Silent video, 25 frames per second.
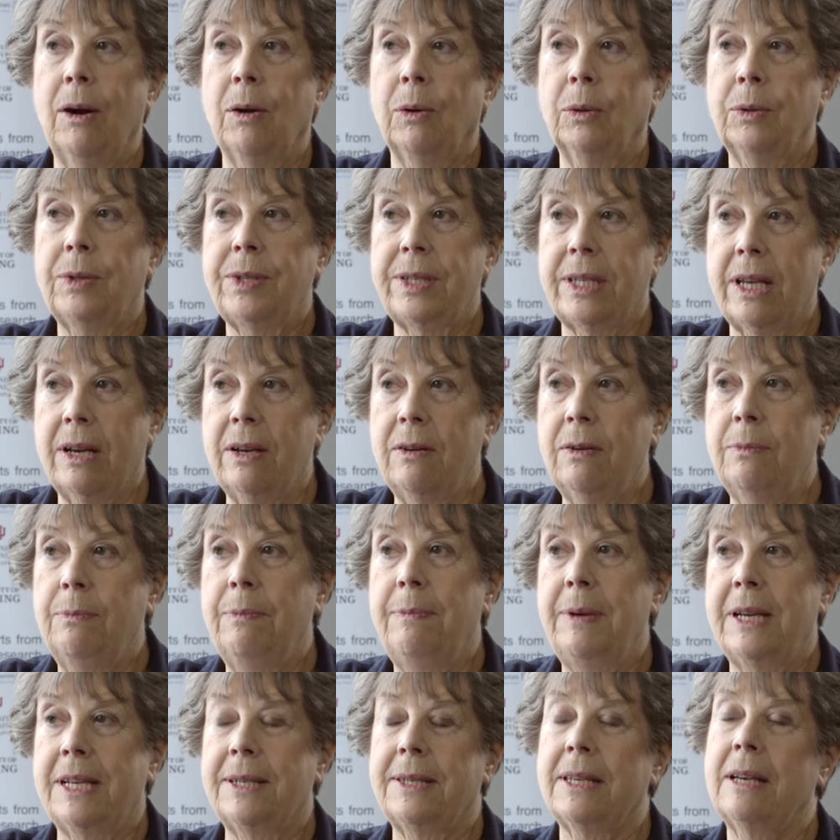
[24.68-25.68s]
Also,
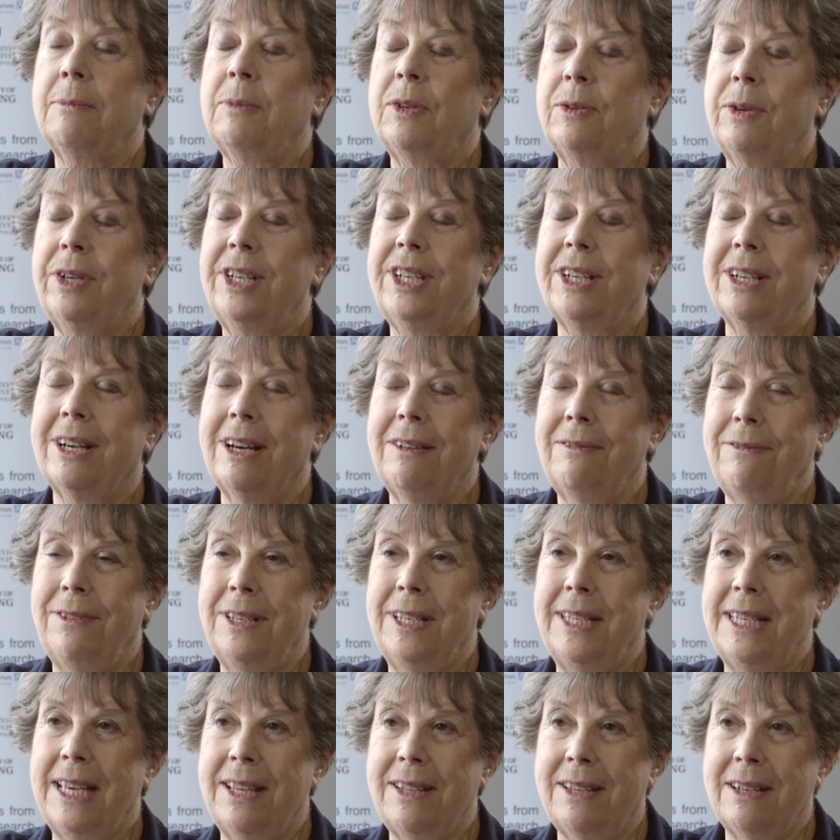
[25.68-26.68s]
because I'm a retired
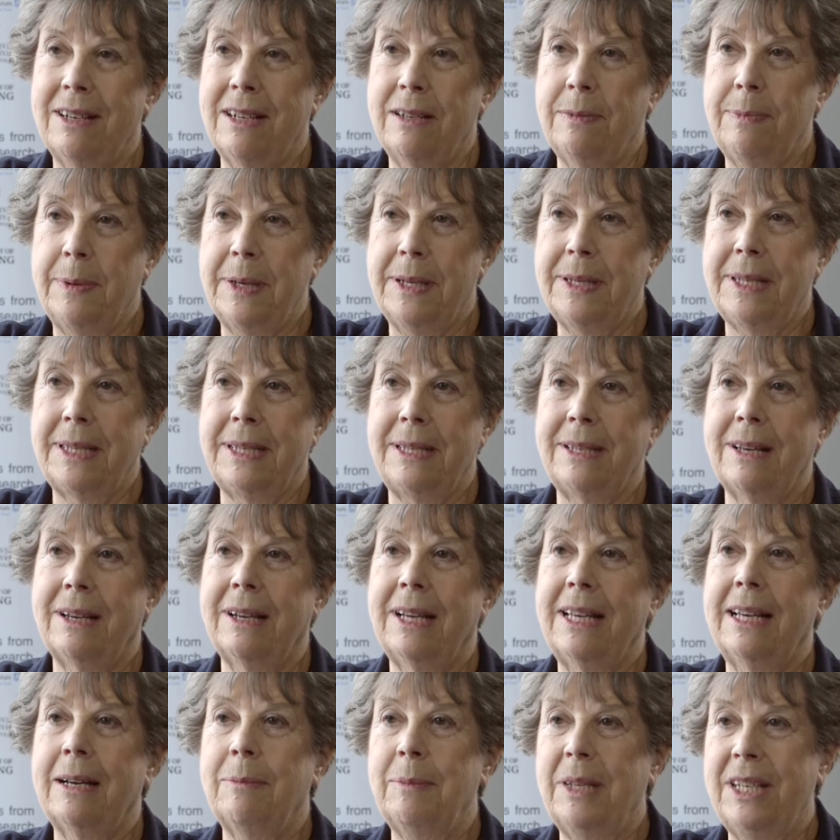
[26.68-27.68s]
physiotherapist,
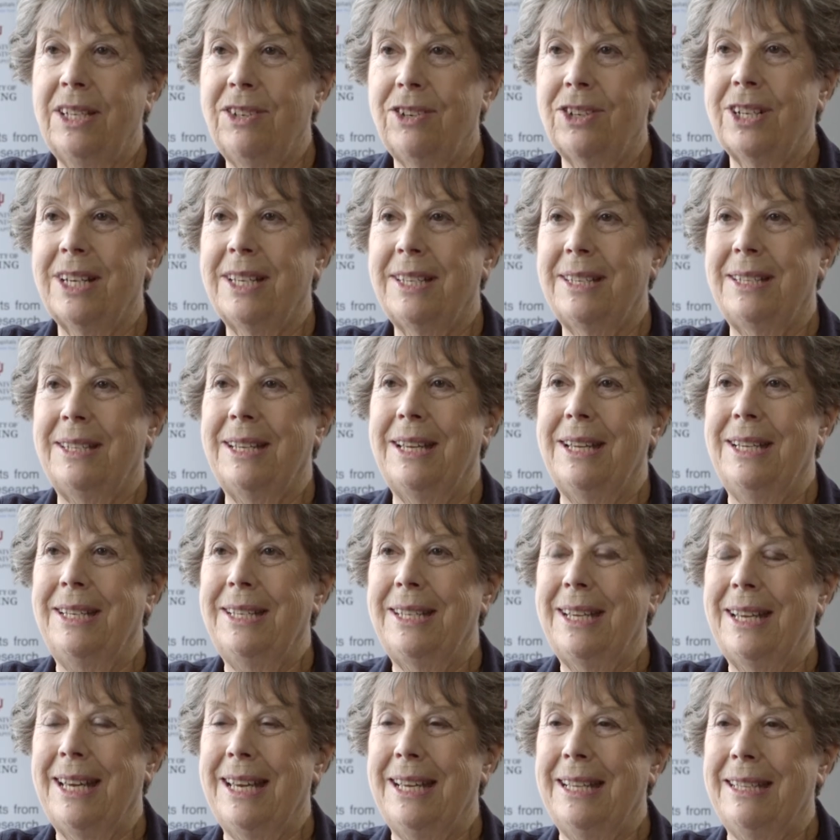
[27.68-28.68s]
I am
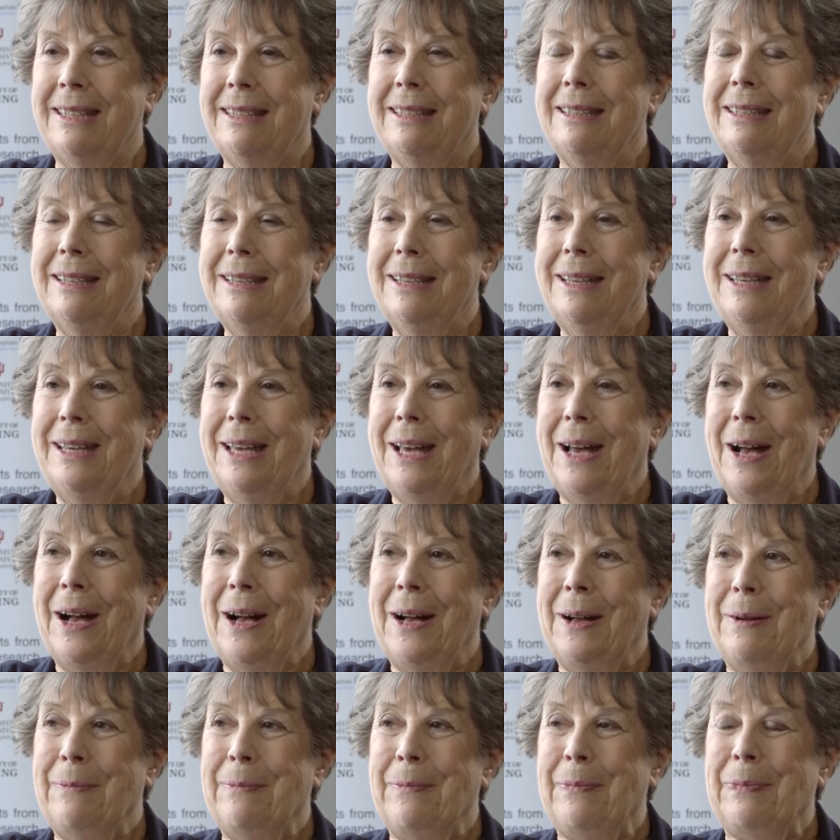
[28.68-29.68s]
interested in
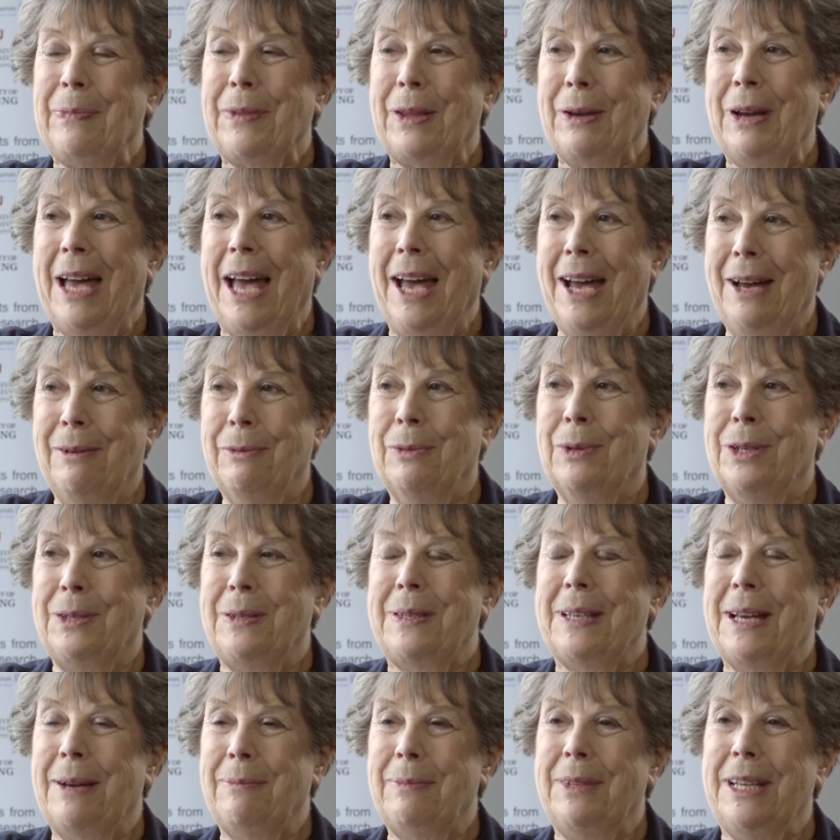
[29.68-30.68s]

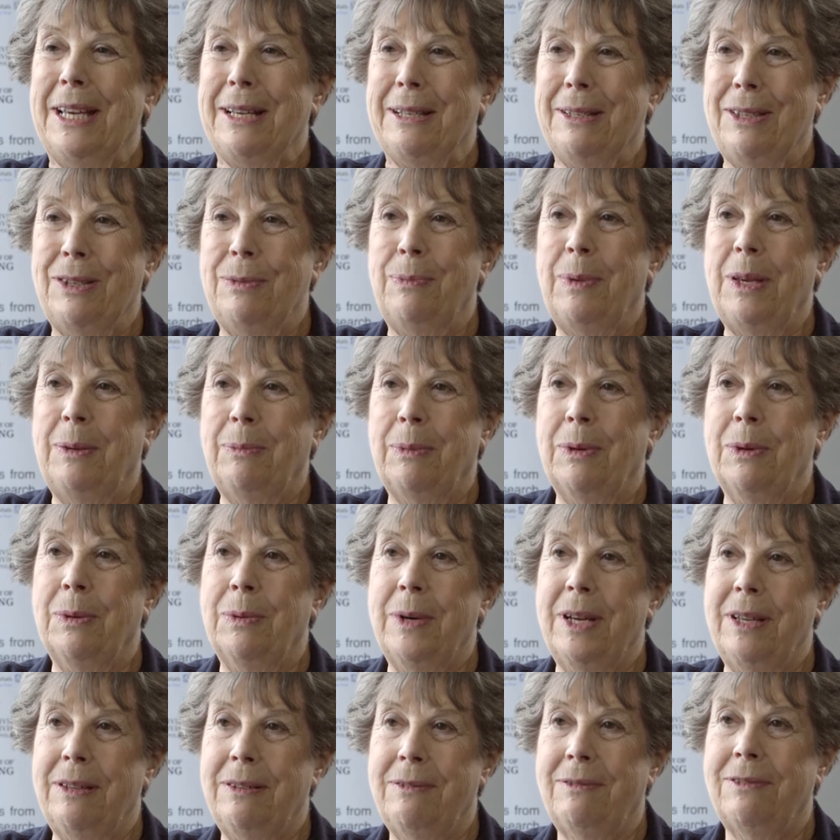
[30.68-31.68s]
what's happening to people
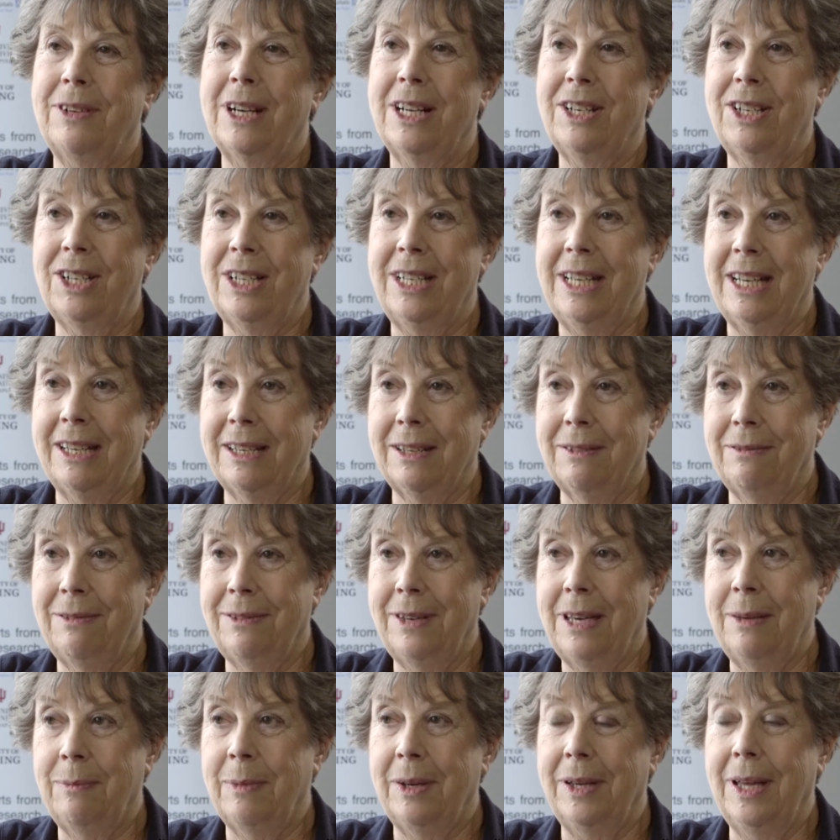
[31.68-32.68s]
with fractured neck or
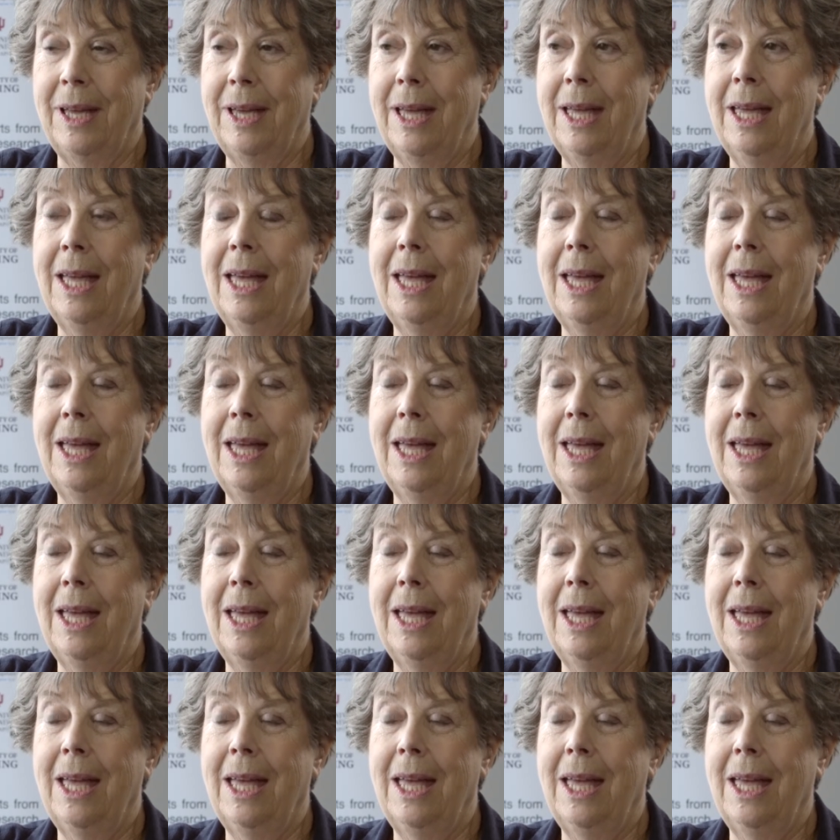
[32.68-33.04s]
femur.